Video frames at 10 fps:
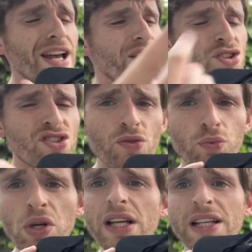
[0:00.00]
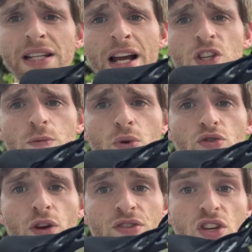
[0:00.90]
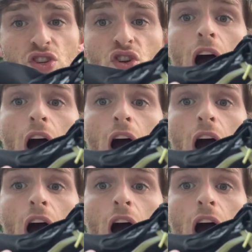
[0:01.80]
And just a really nice smooth transition.